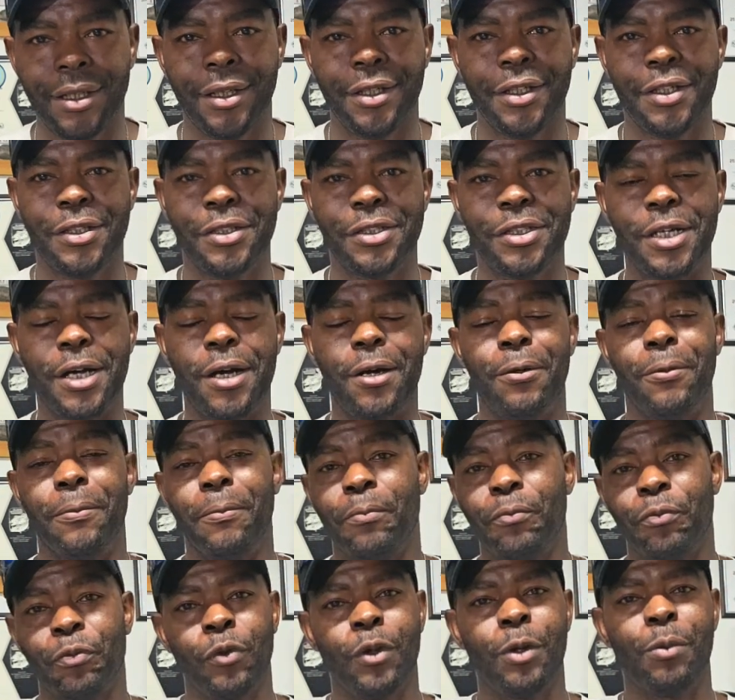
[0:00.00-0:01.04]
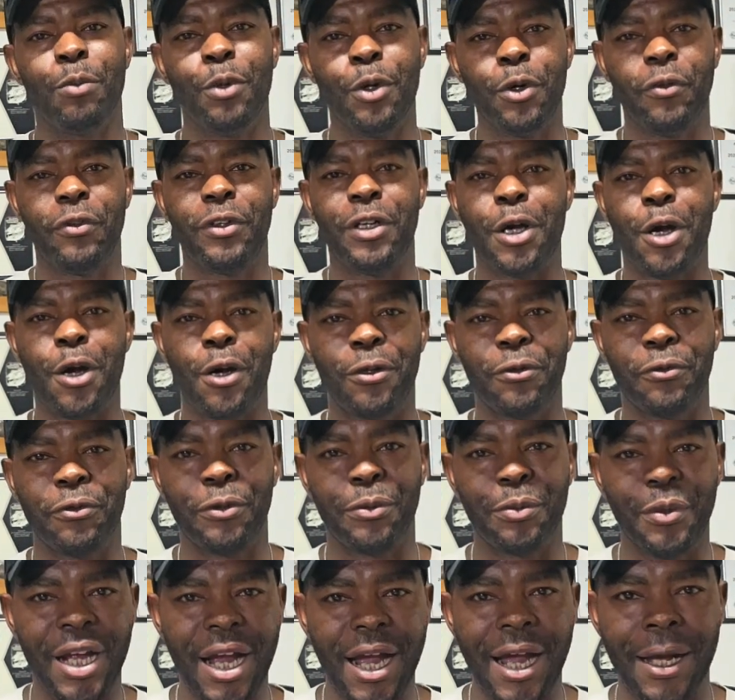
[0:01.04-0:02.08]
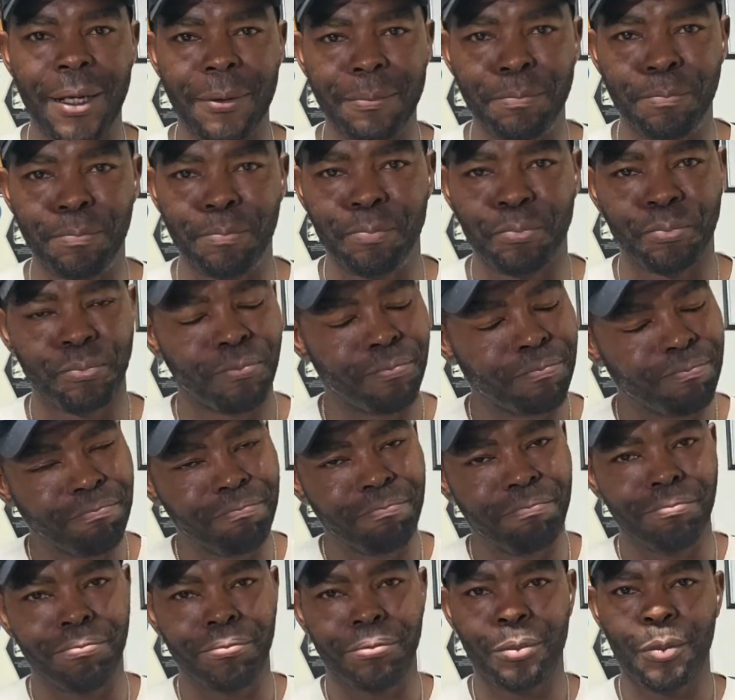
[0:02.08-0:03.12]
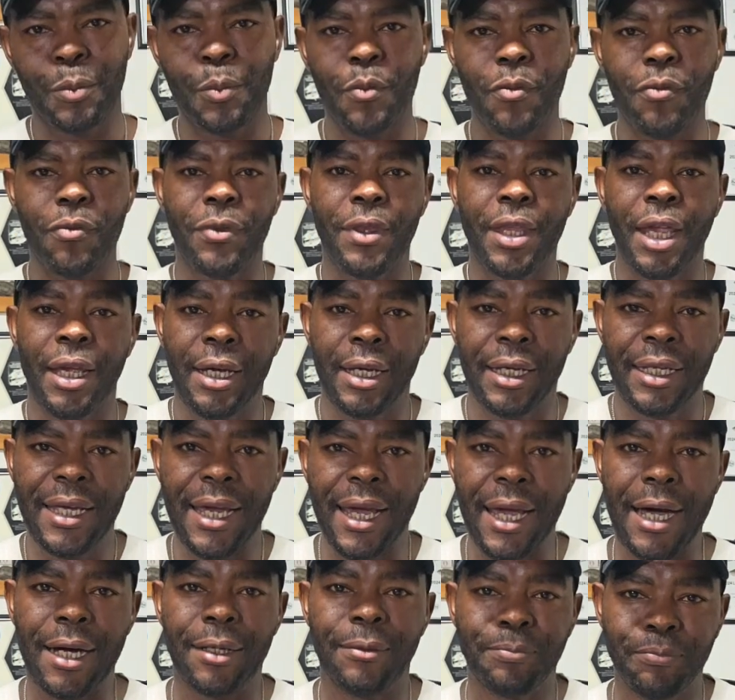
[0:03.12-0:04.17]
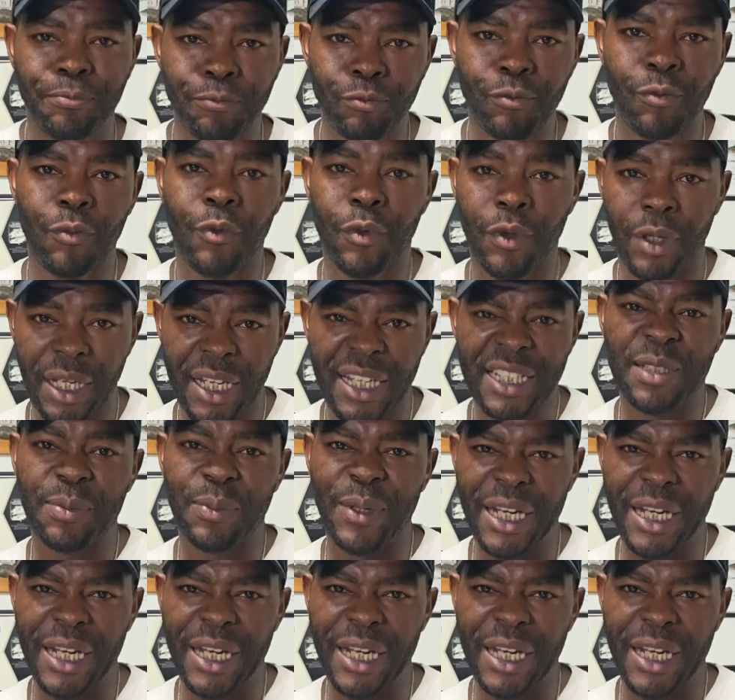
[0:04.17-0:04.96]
So moving on from that, yeah, it's been